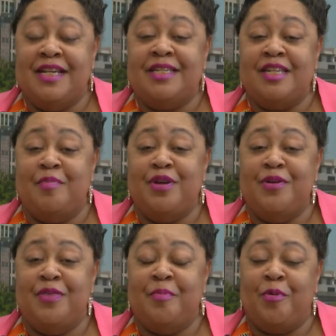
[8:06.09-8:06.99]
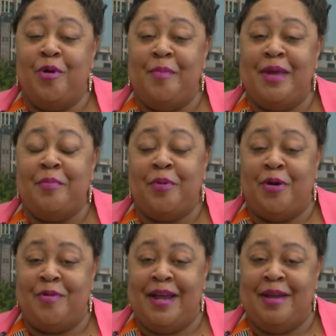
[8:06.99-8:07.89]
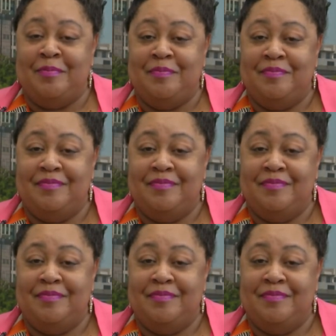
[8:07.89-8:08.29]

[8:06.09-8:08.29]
a summer youth employment program.